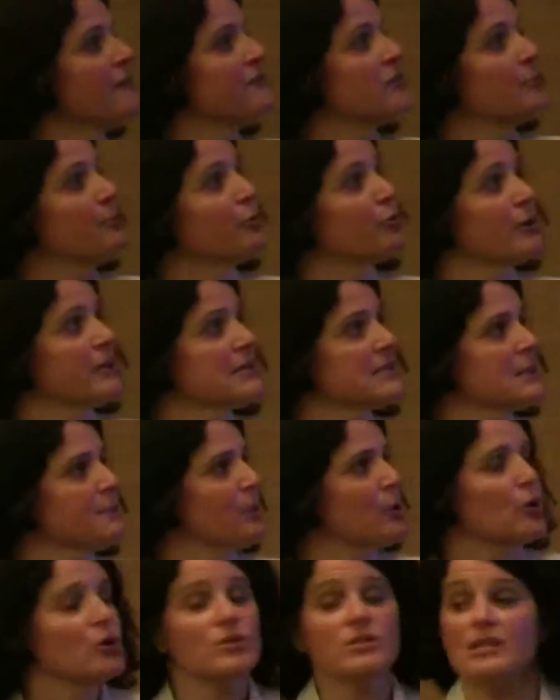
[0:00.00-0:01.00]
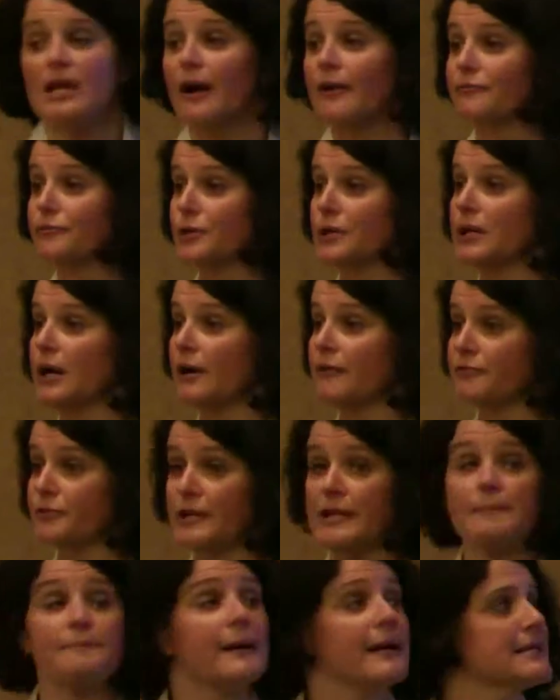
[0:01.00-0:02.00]
the principles of
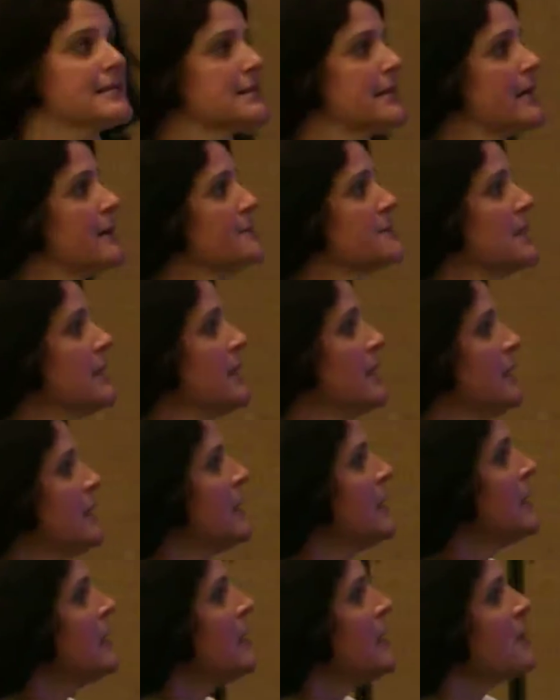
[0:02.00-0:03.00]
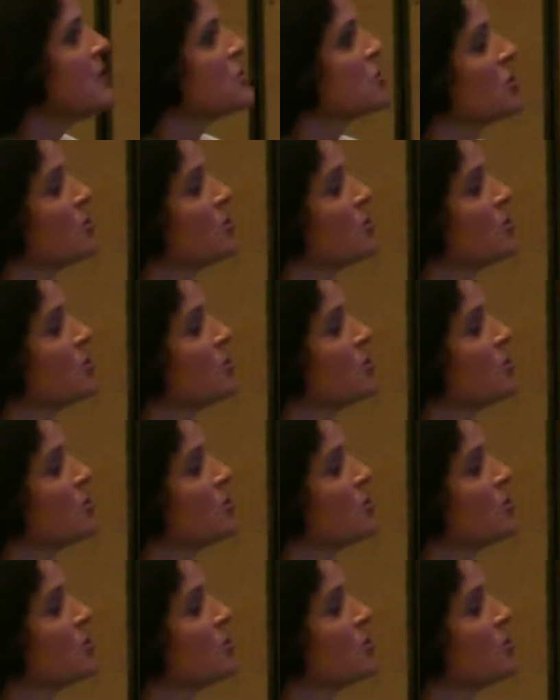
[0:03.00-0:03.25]
recovery by SAMHSA. So